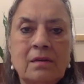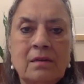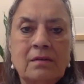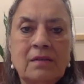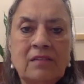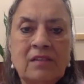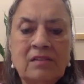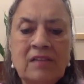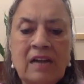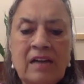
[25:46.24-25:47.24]
Nothing
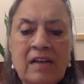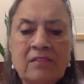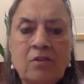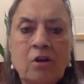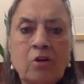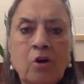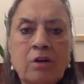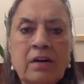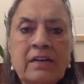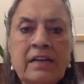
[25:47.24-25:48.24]
that has not
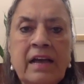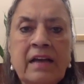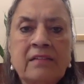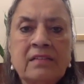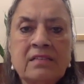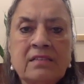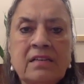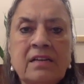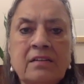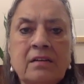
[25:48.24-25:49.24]
already
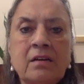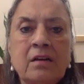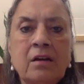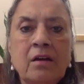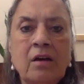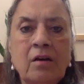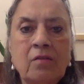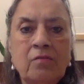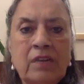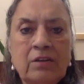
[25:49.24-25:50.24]
existed
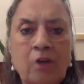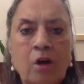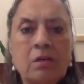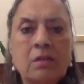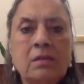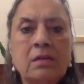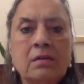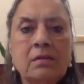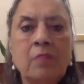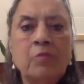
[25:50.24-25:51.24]
will not
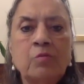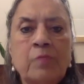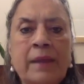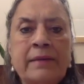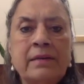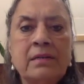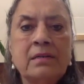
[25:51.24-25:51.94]
come to mind.